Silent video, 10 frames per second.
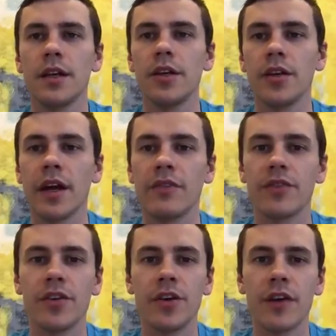Good
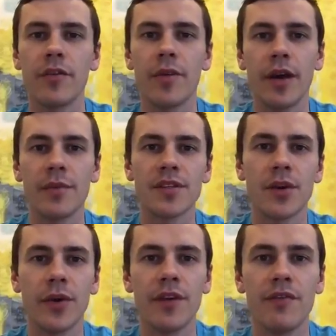afternoon, everybody. I'm just
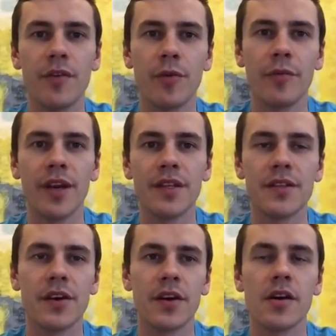going to wait a few more minutes
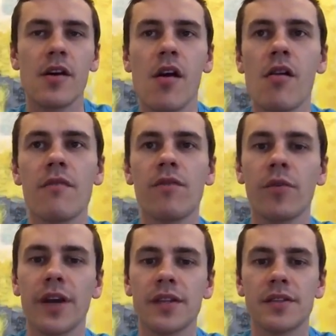here before
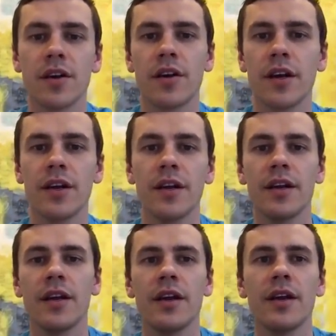we get started.
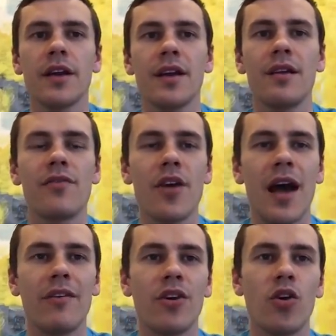If you
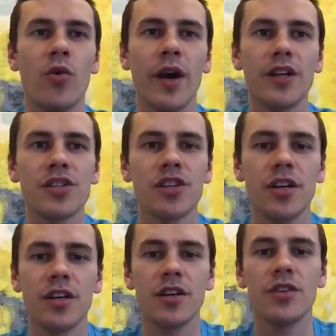have a
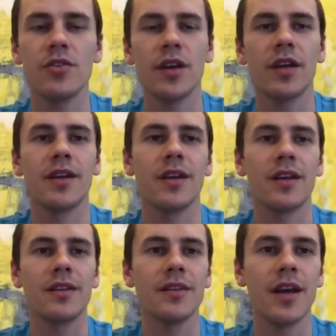question, you
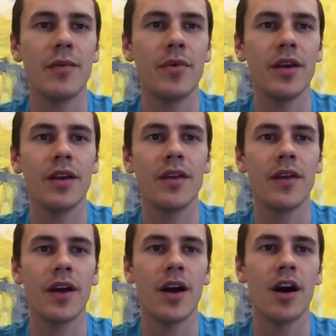can type it in
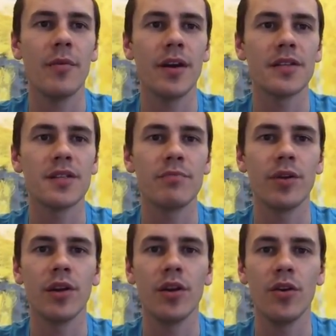the comments
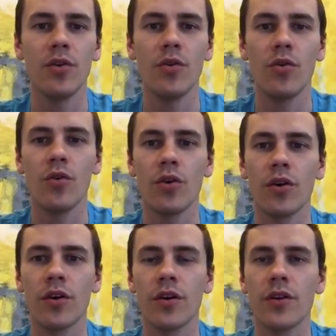below,
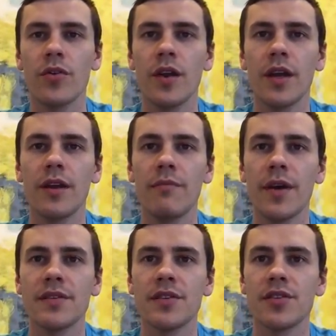or you can
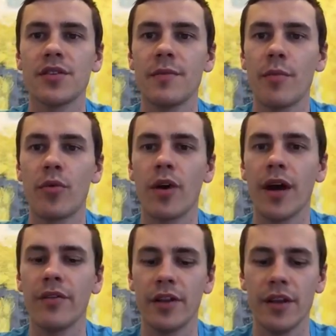message it to me
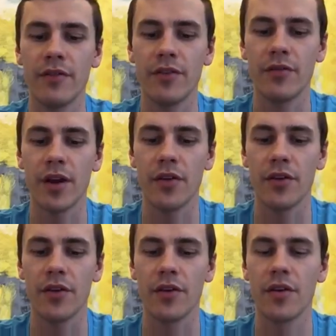privately if you'd
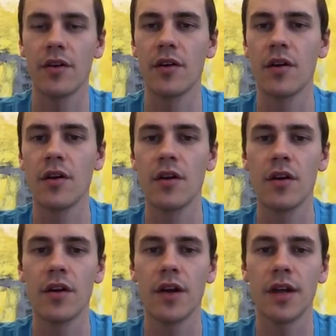rather
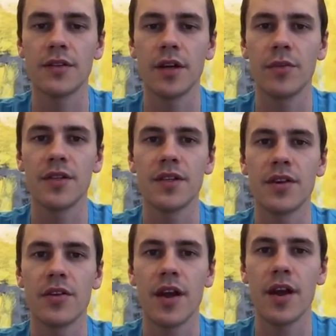not someone see
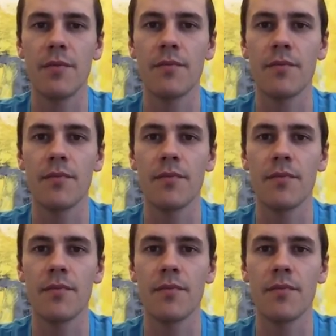your name.